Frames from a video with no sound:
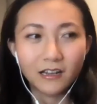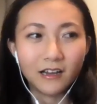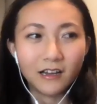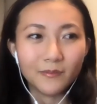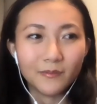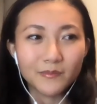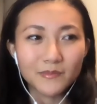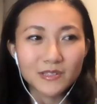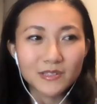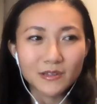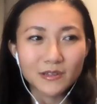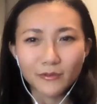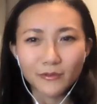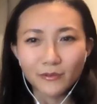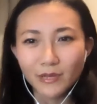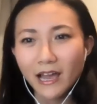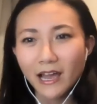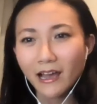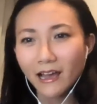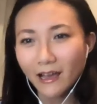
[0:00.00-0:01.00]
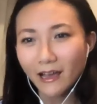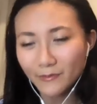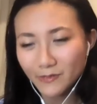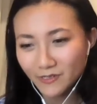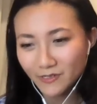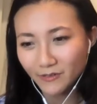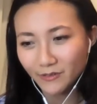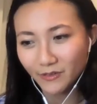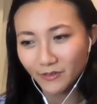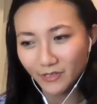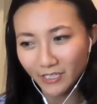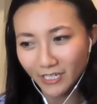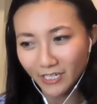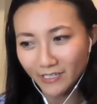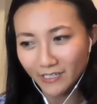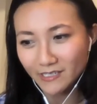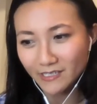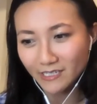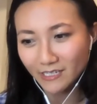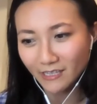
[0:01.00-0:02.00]
So yeah, absolutely. I
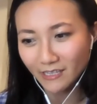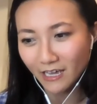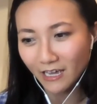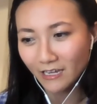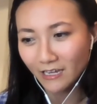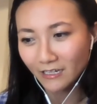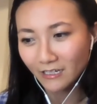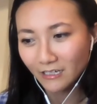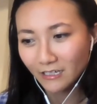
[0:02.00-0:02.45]
see that.